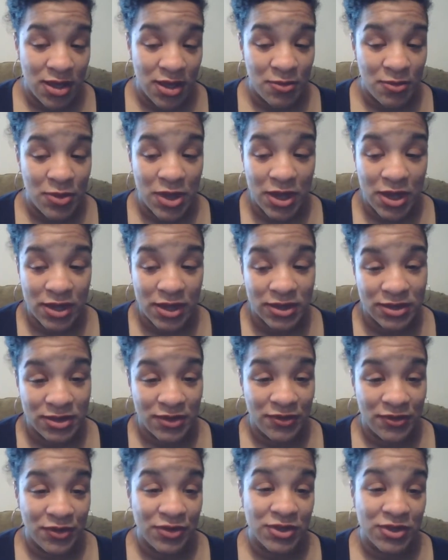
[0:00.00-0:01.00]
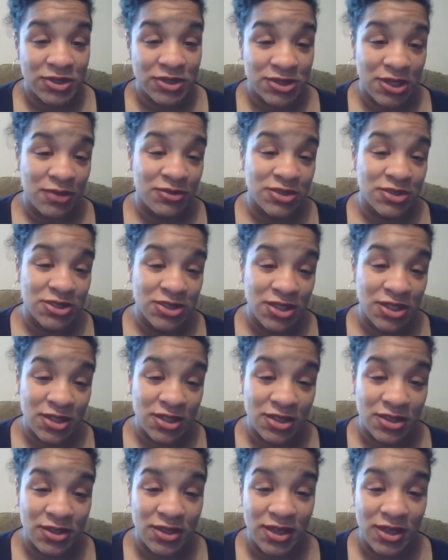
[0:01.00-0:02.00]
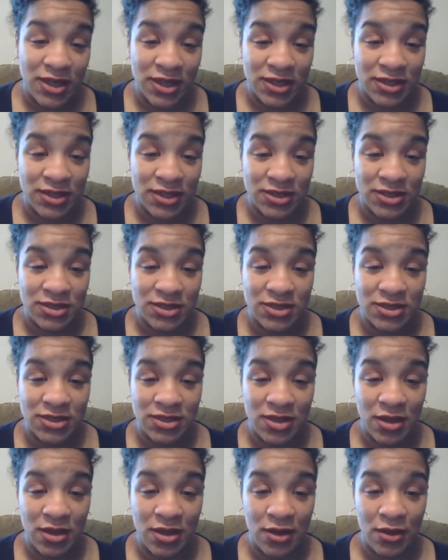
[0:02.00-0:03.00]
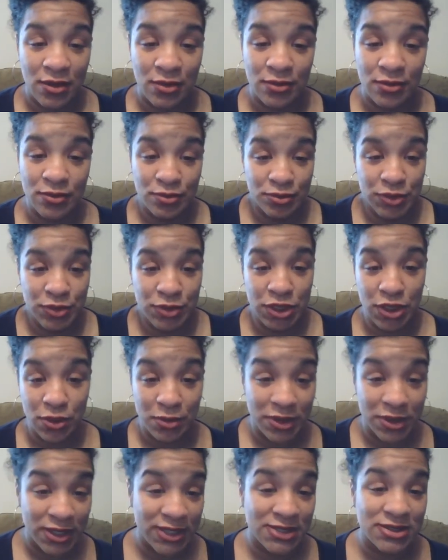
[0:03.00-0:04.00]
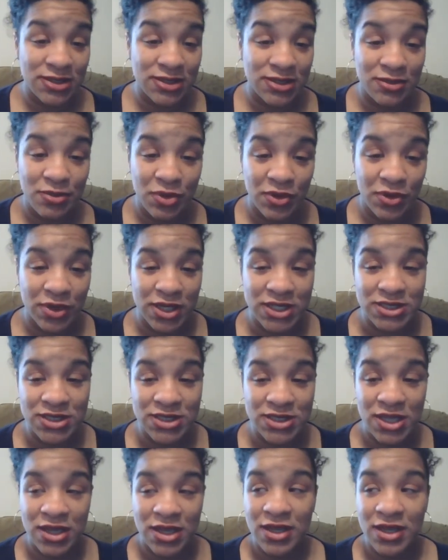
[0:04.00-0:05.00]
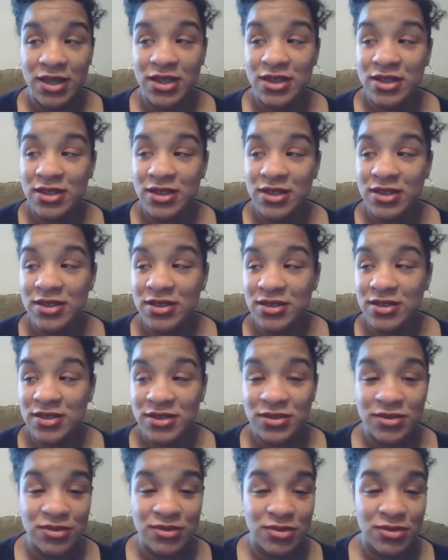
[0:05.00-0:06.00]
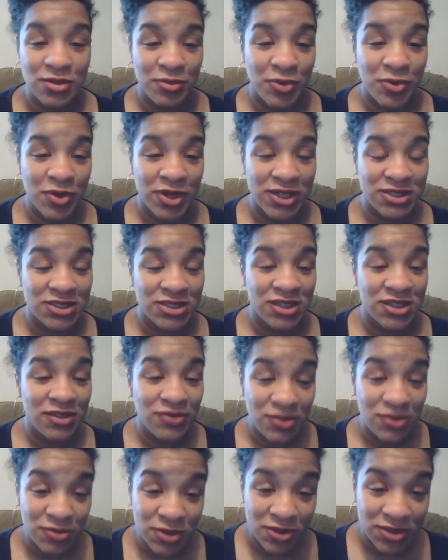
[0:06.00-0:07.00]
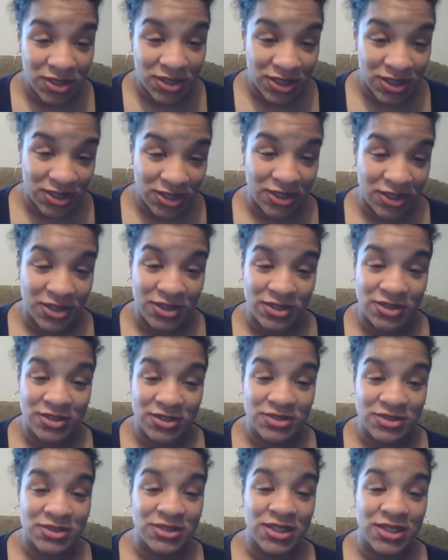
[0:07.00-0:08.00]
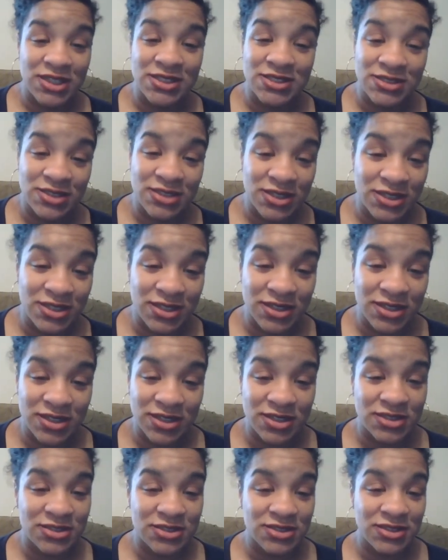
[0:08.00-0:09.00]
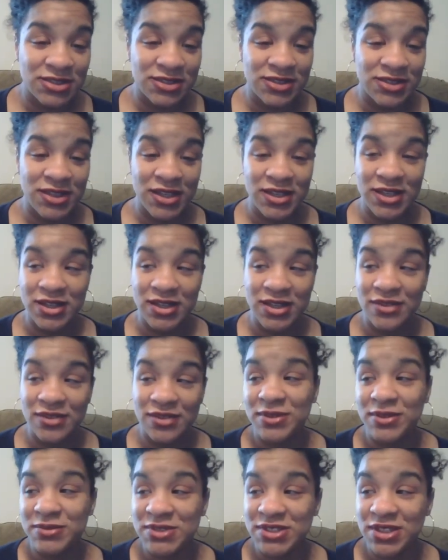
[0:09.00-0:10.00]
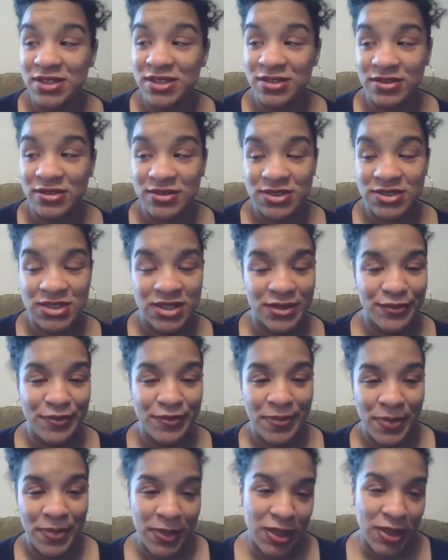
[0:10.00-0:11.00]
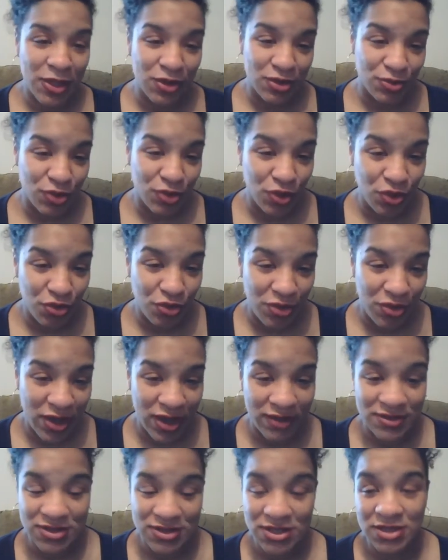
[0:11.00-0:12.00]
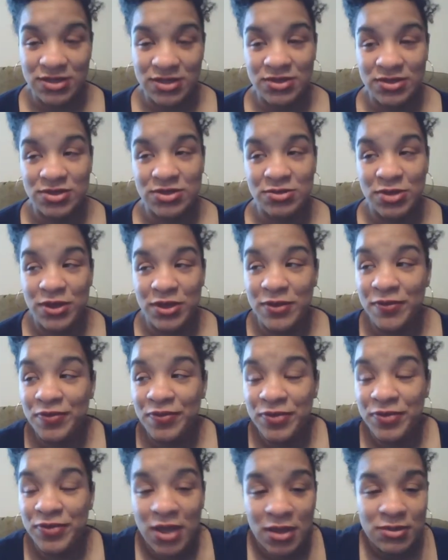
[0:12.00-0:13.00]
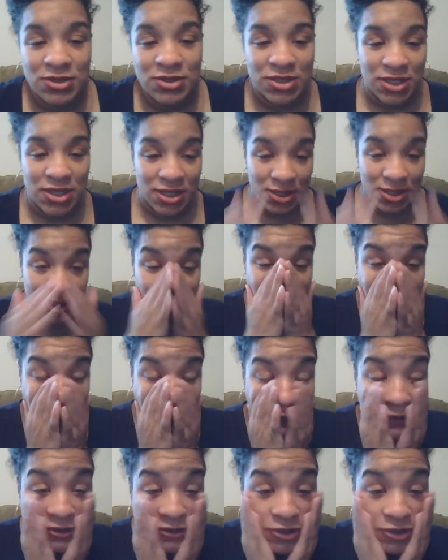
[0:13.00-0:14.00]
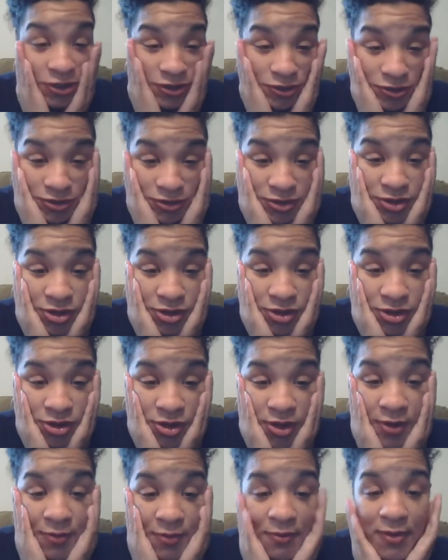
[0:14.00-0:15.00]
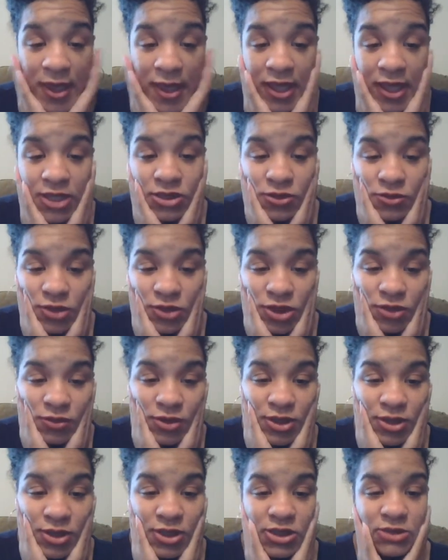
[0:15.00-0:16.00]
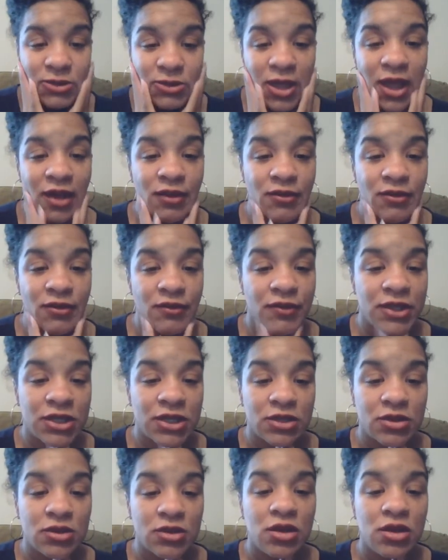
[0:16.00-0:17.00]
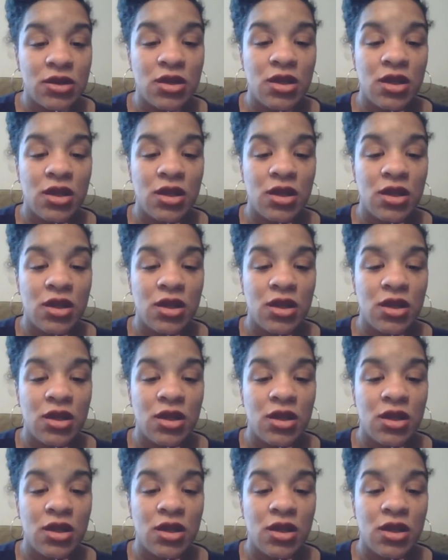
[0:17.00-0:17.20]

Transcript: But of course, I was younger, and but they say boys give you beauty, and the girls, they steal it because they need it for themselves. Them old wives' tales. But skin hasn't returned back to what it was, but I feel,